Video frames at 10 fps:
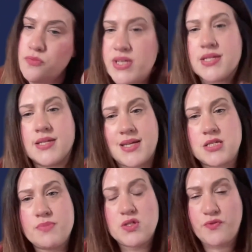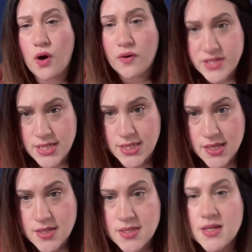risk assessments for
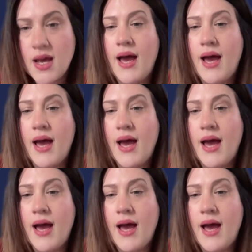visitors